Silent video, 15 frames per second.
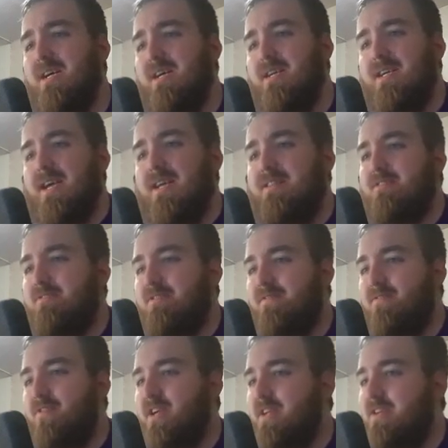Yeah, they're the
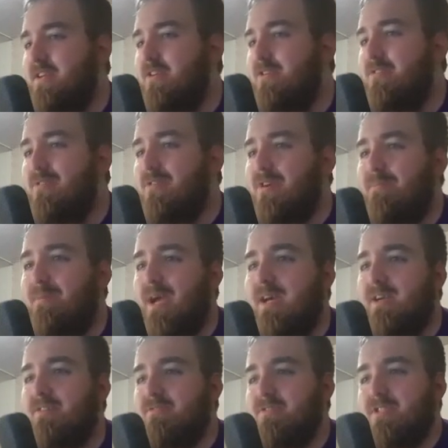freaking New York
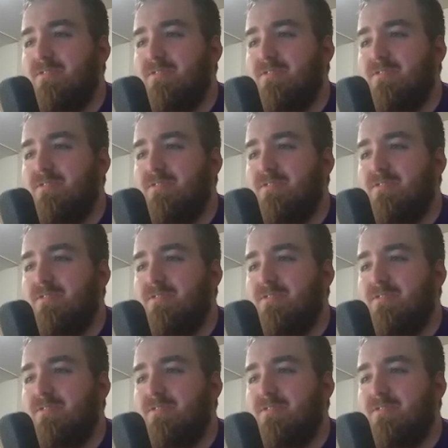Packers.